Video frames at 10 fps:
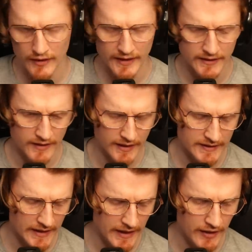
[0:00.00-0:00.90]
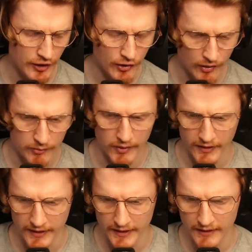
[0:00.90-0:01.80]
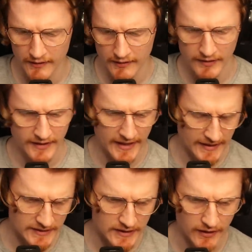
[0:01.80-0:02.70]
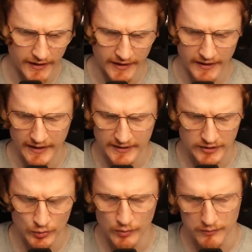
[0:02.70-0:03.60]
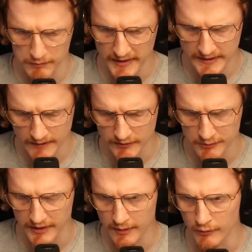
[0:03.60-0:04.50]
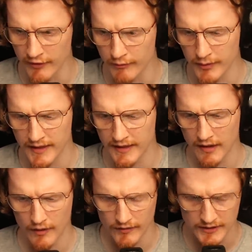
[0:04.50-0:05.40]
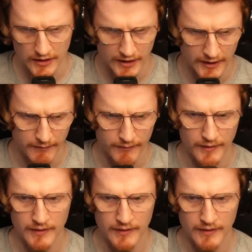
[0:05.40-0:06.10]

they take your body, get inside it, and it's all messed up to begin with, but then over time.